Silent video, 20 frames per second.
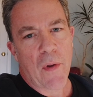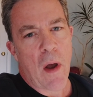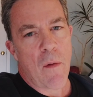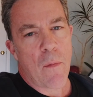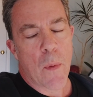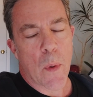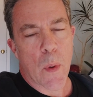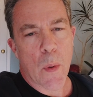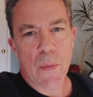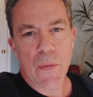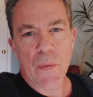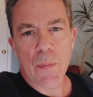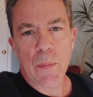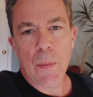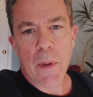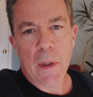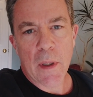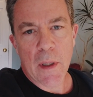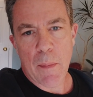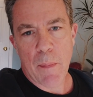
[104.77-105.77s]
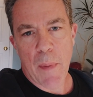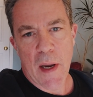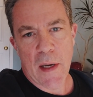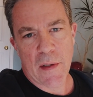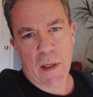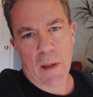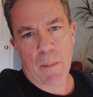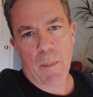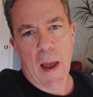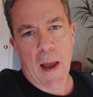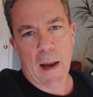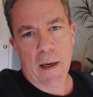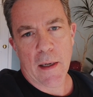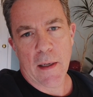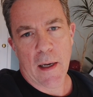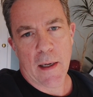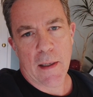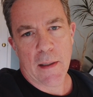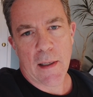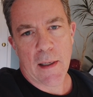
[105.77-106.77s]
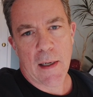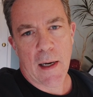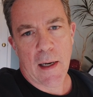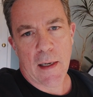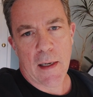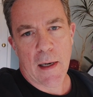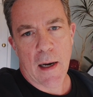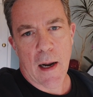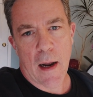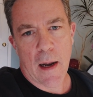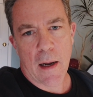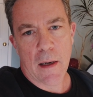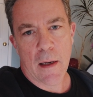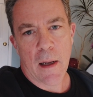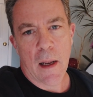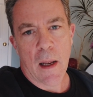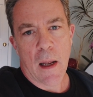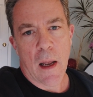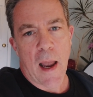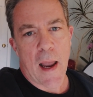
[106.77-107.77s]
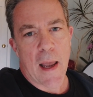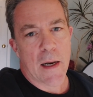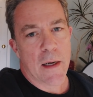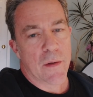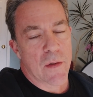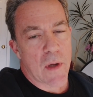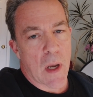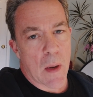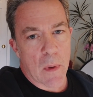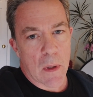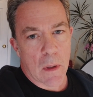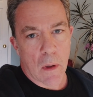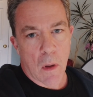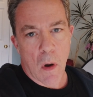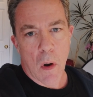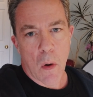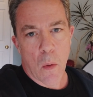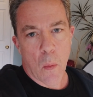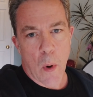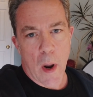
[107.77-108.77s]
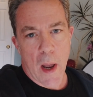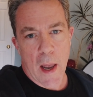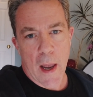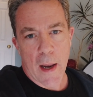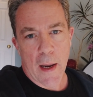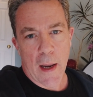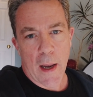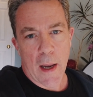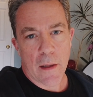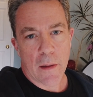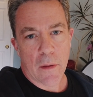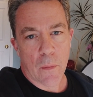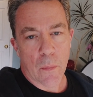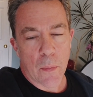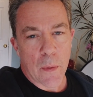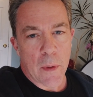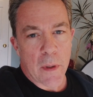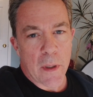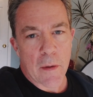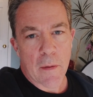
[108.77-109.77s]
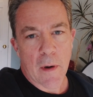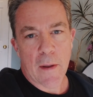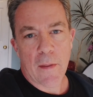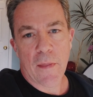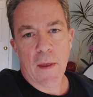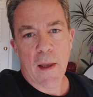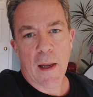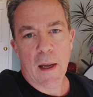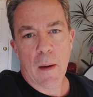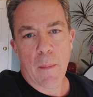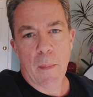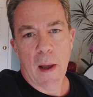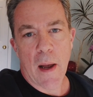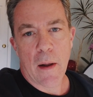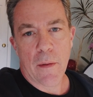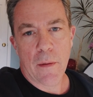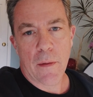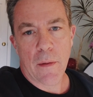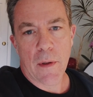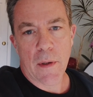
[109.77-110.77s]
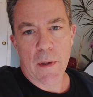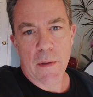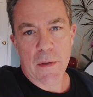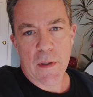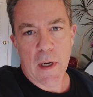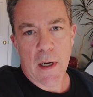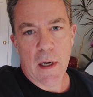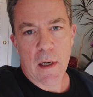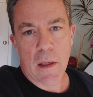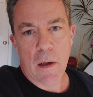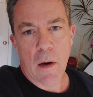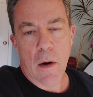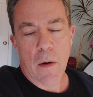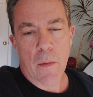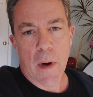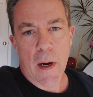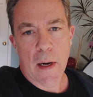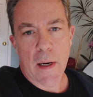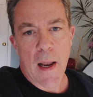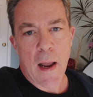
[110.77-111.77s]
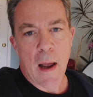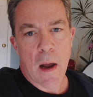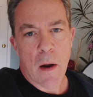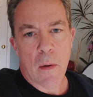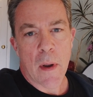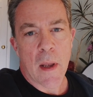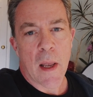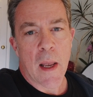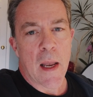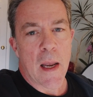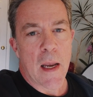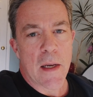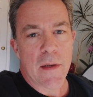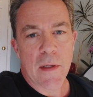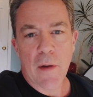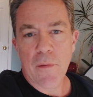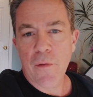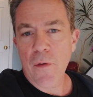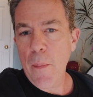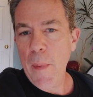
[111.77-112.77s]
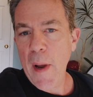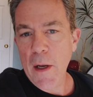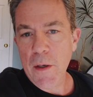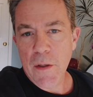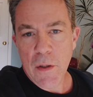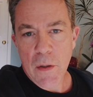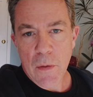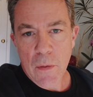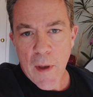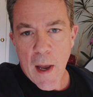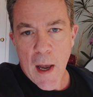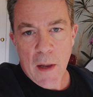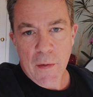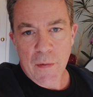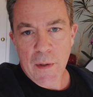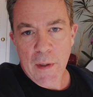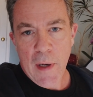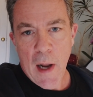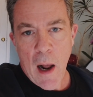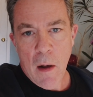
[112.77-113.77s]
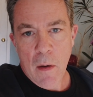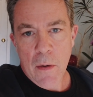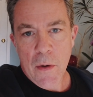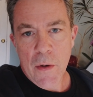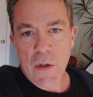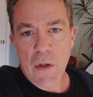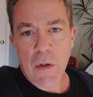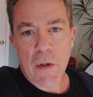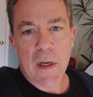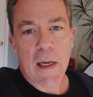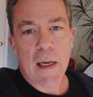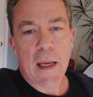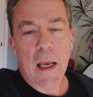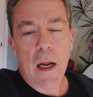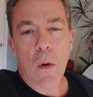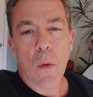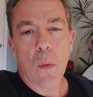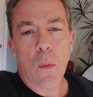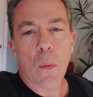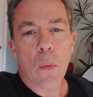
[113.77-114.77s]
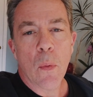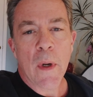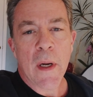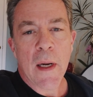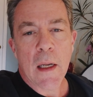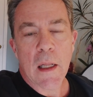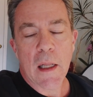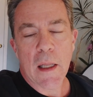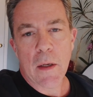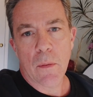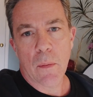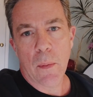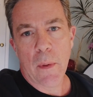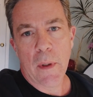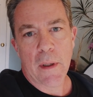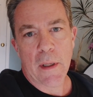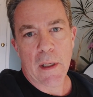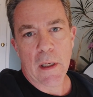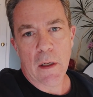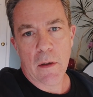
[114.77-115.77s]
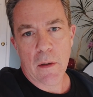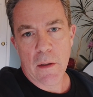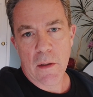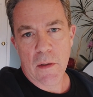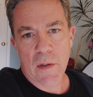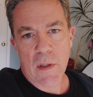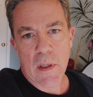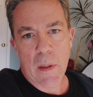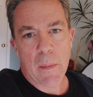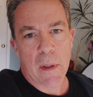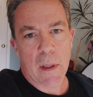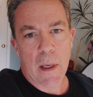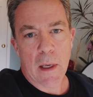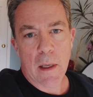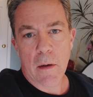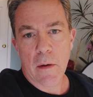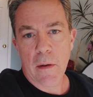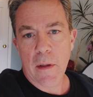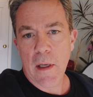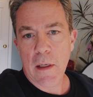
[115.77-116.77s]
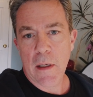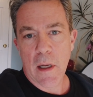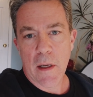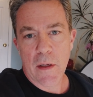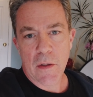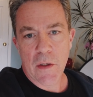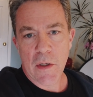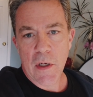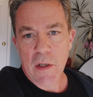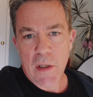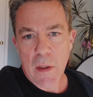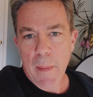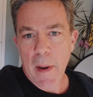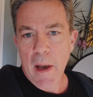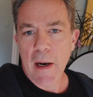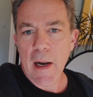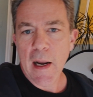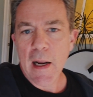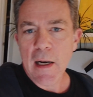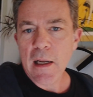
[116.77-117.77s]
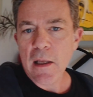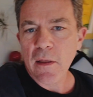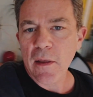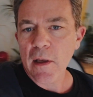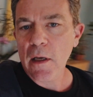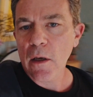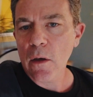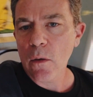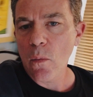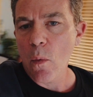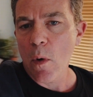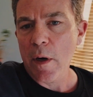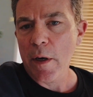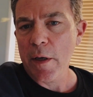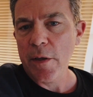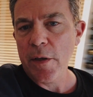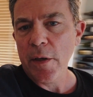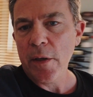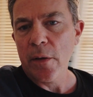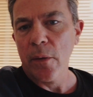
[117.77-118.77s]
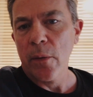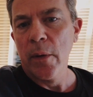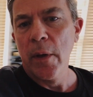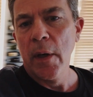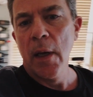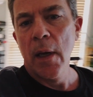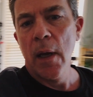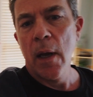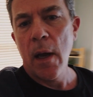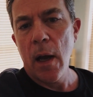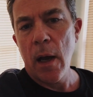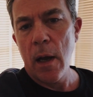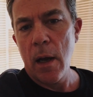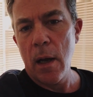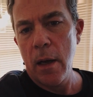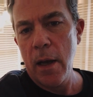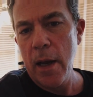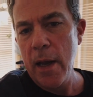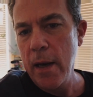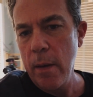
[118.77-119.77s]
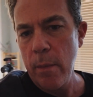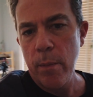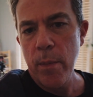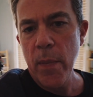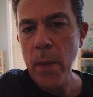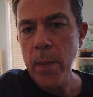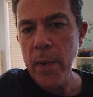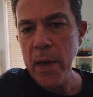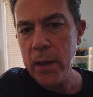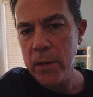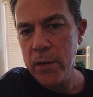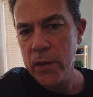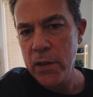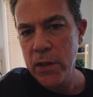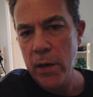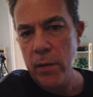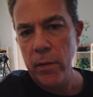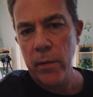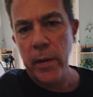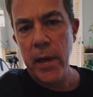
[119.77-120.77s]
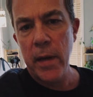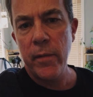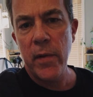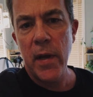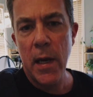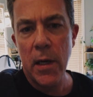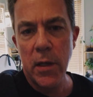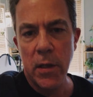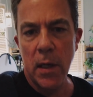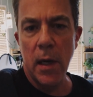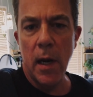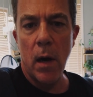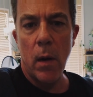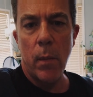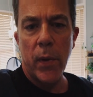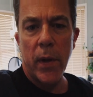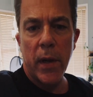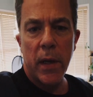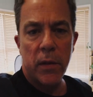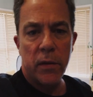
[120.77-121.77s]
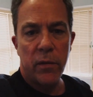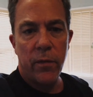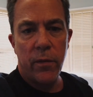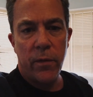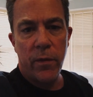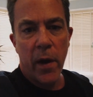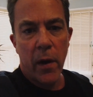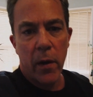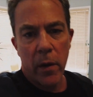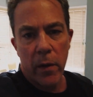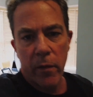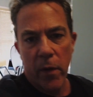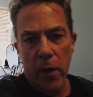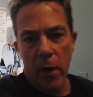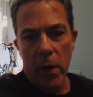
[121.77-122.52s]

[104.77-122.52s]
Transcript: software was really basic back in 1989, and it's come a long way. And the really great thing about the state of the art right now is that for about $2,000, you can get a really, really good simulator that does just about anything you'd want to do. And it mimics general aviation airplanes very,